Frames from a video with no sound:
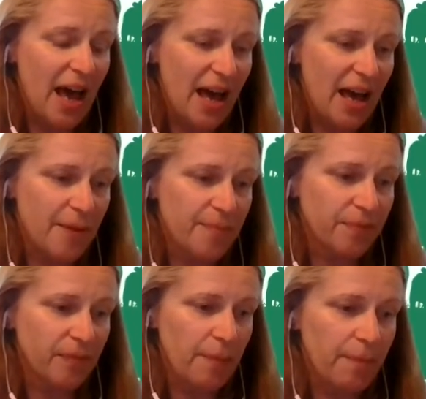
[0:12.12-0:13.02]

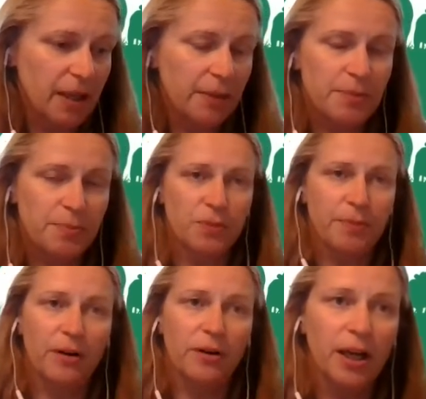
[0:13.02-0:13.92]
My name is Bridget
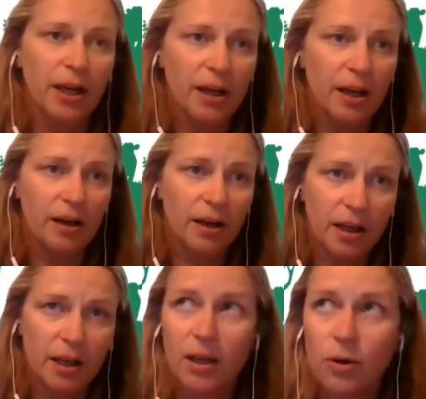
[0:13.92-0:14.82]
Barry and
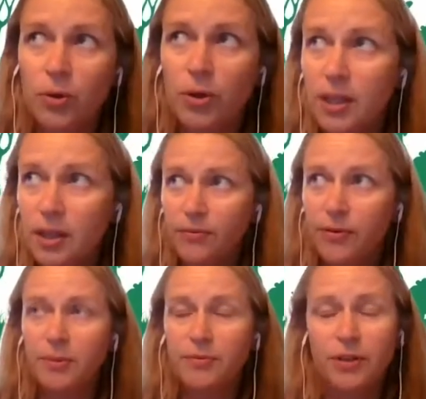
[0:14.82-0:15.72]
I coordinate
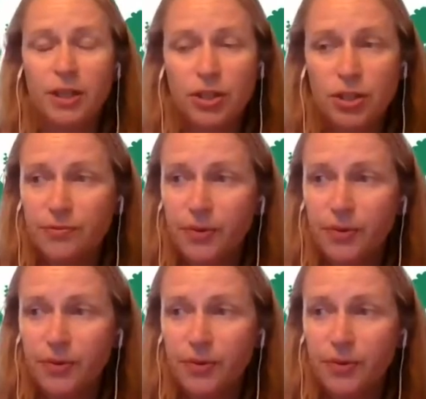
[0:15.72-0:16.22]
Farming for Nature.